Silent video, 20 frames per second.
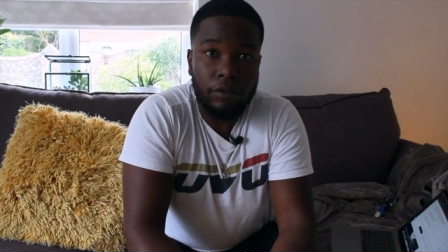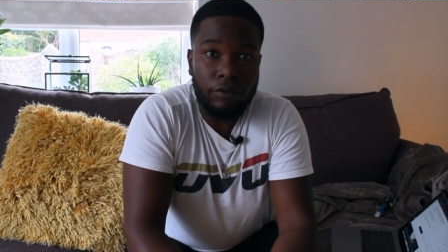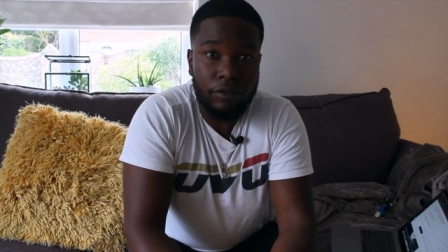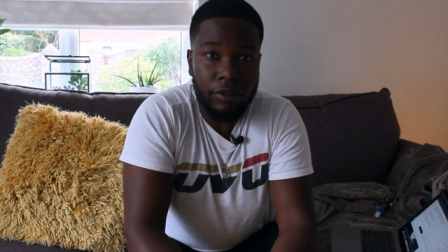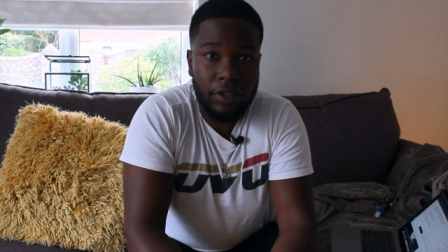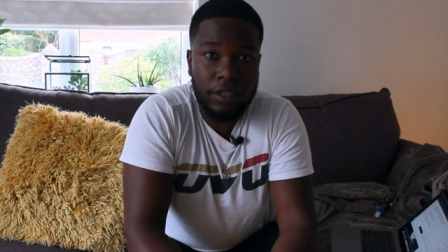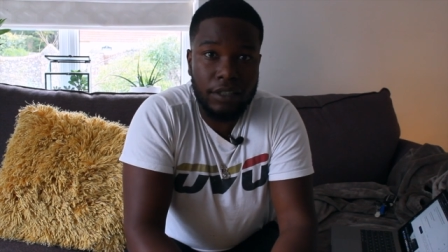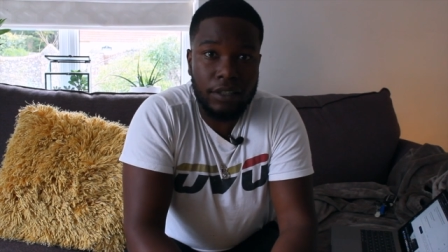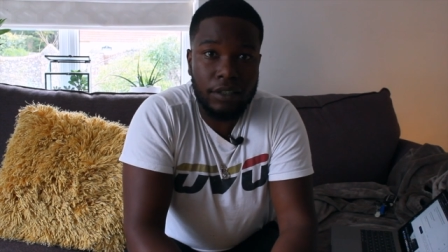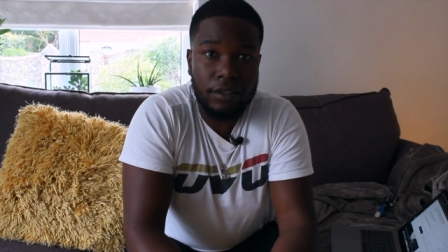
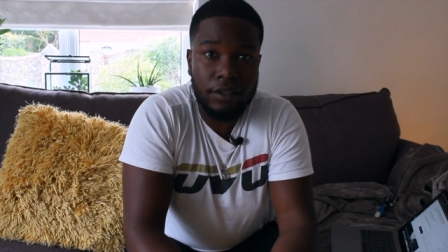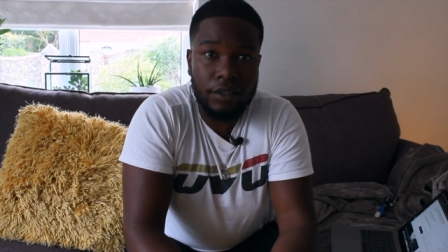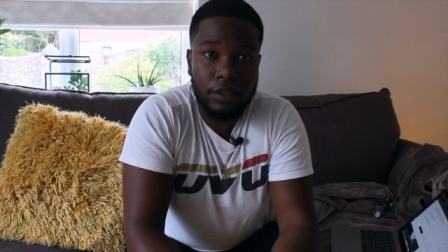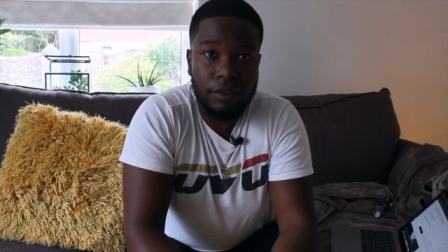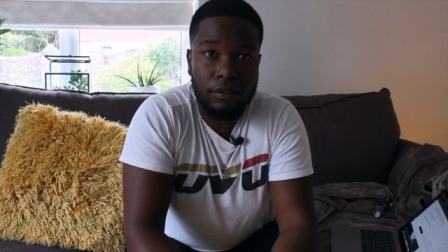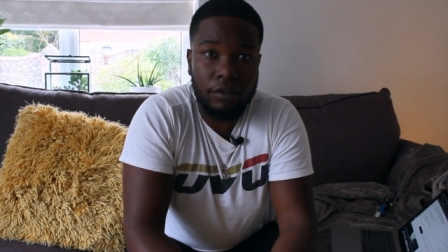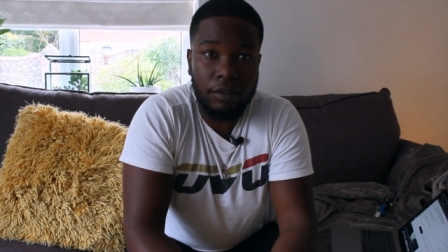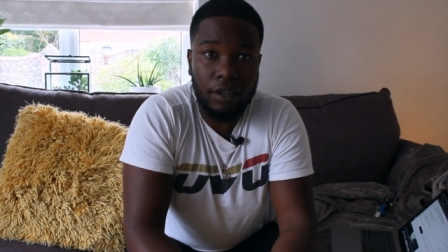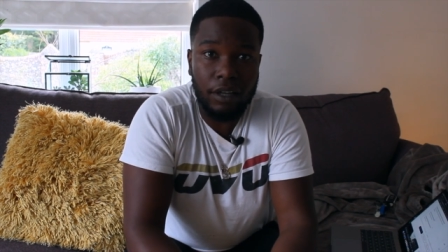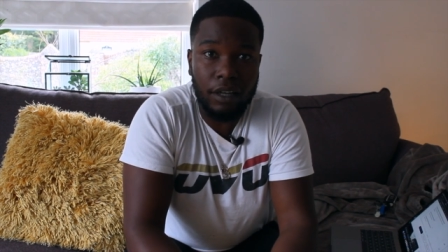Rear
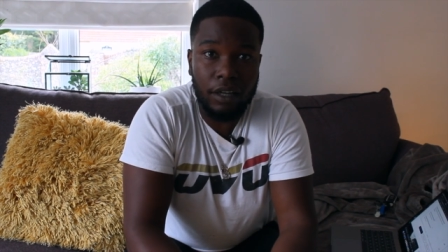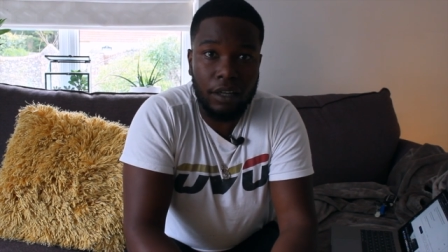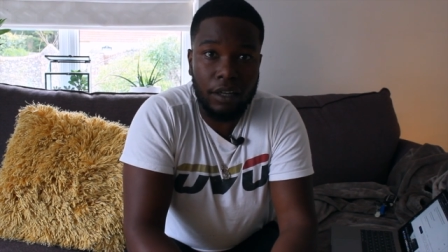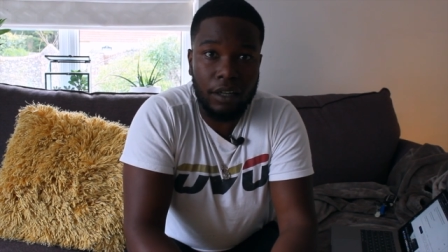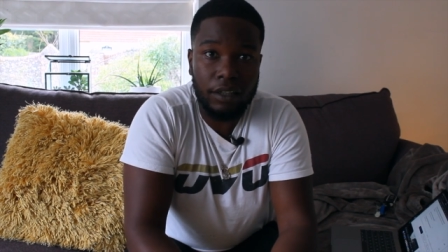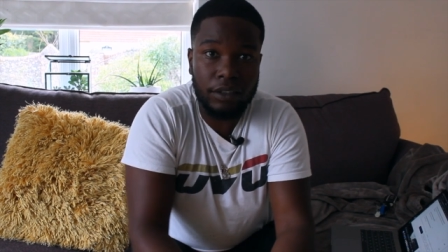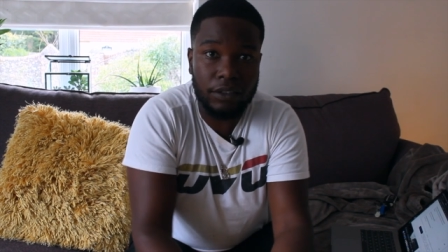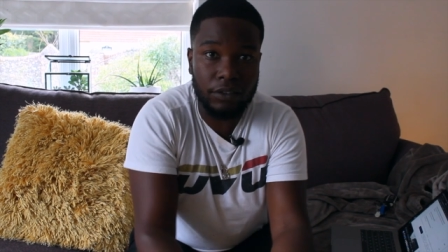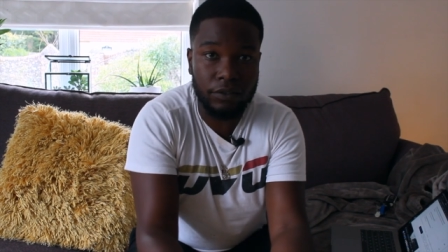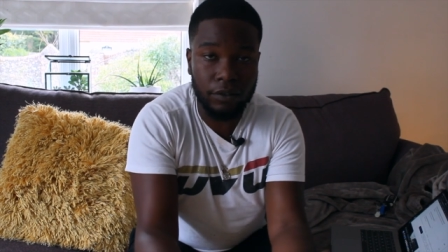tinted uh,
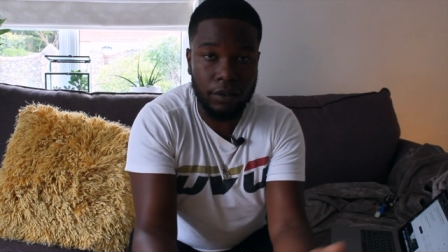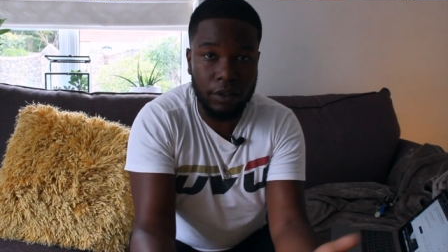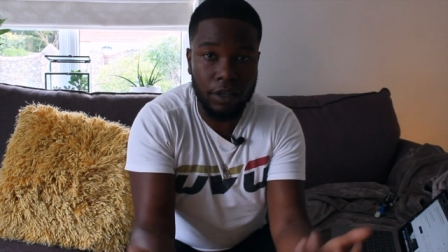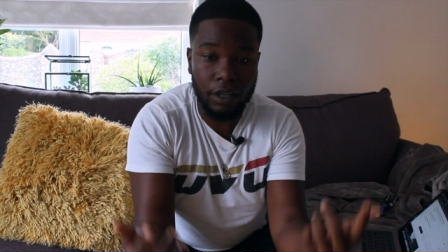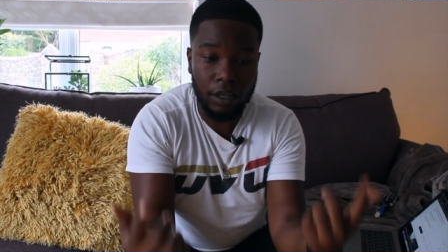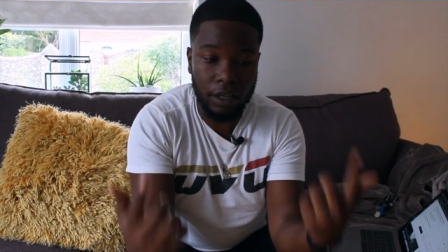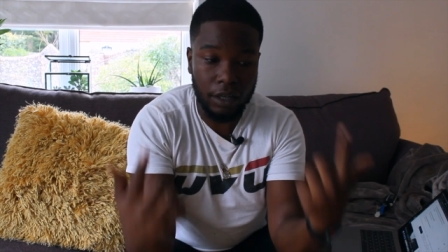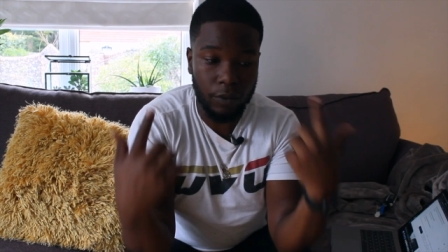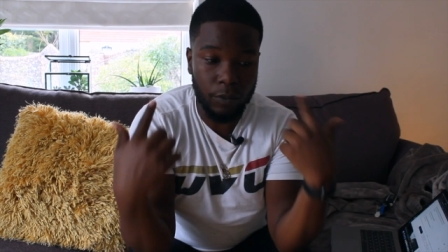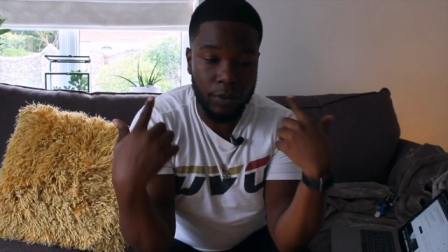glass
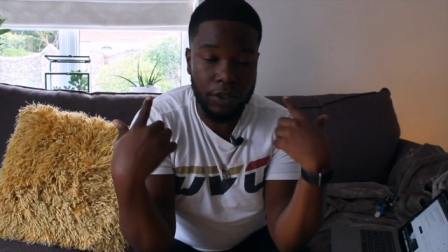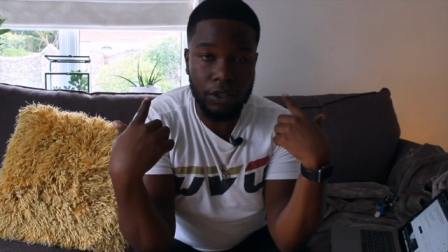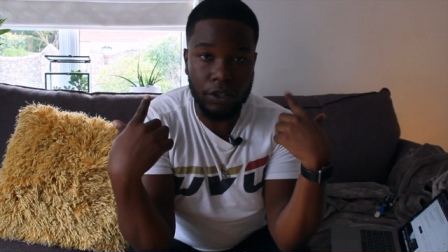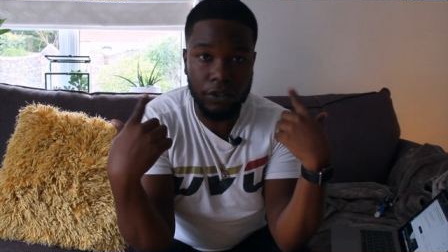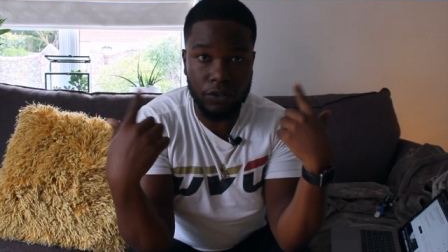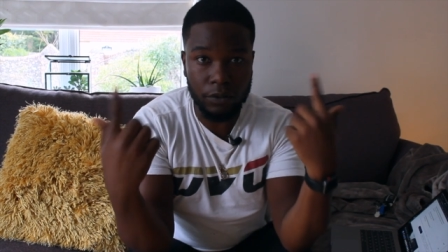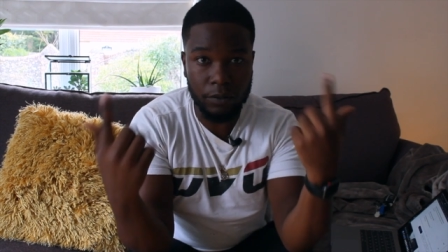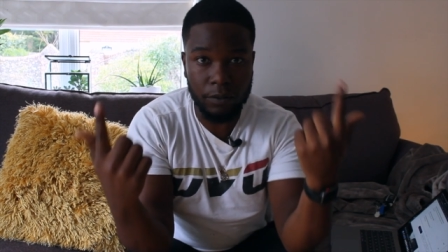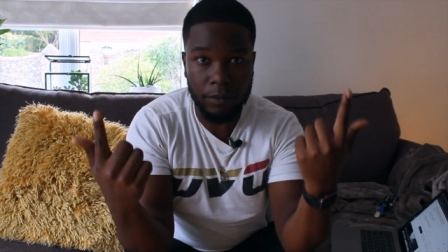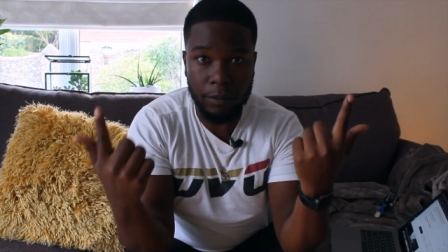uh,
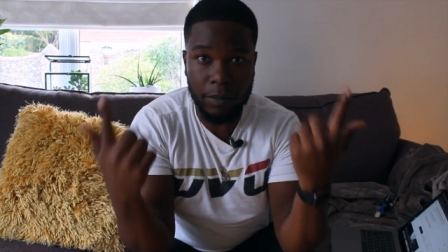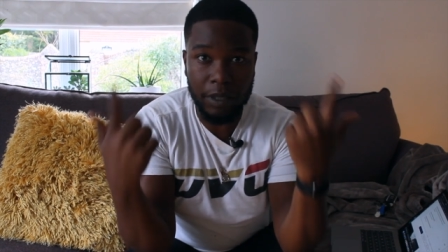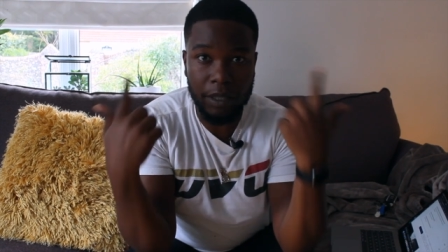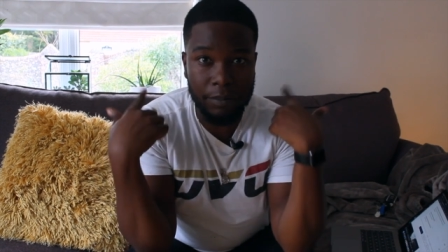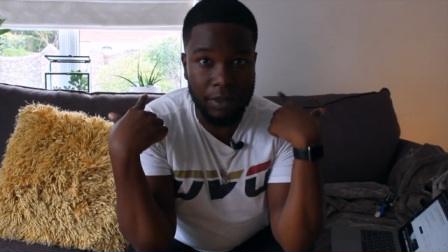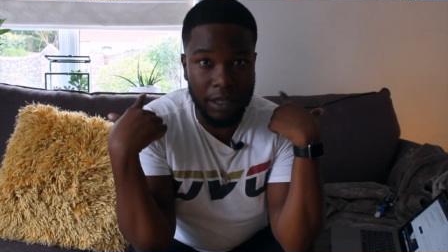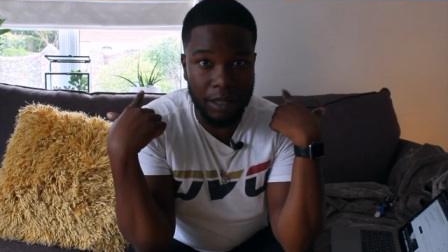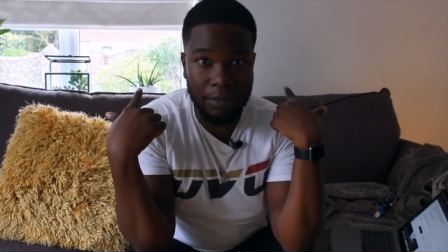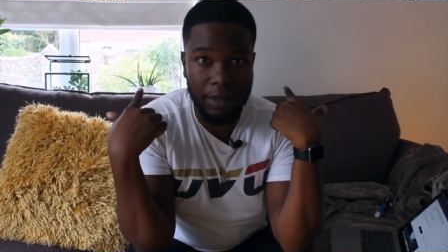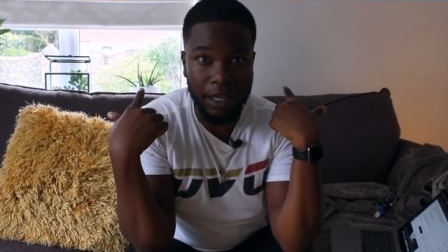windows from the B
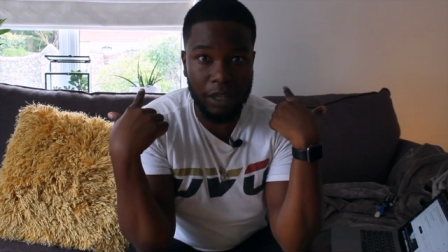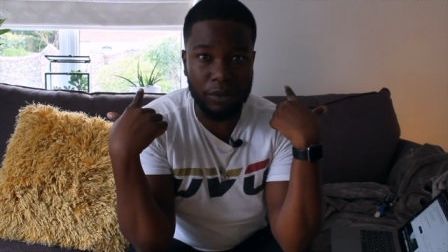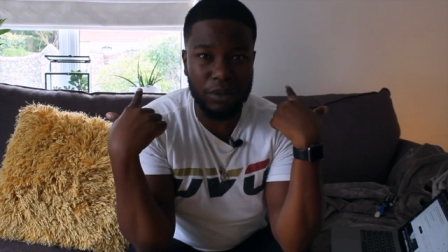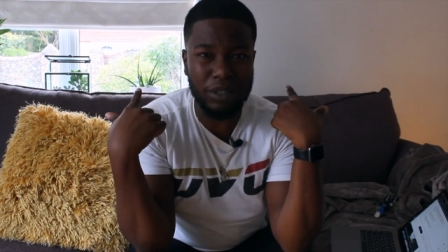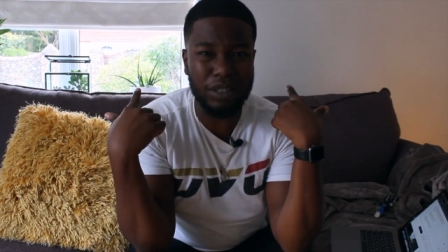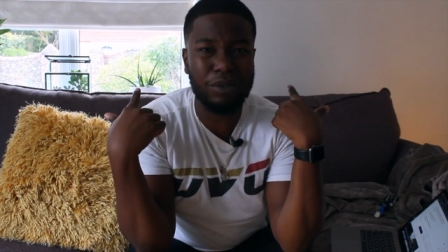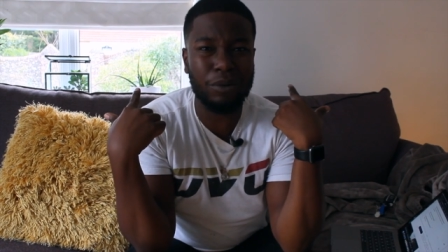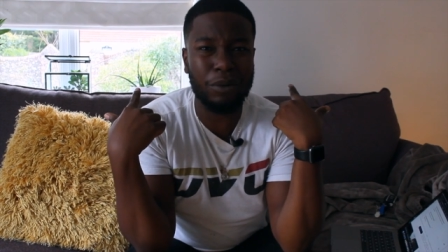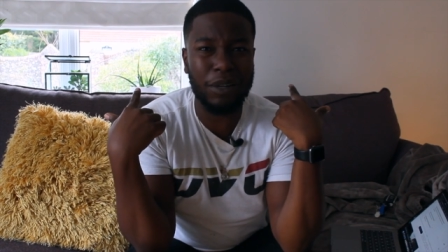pillar backwards,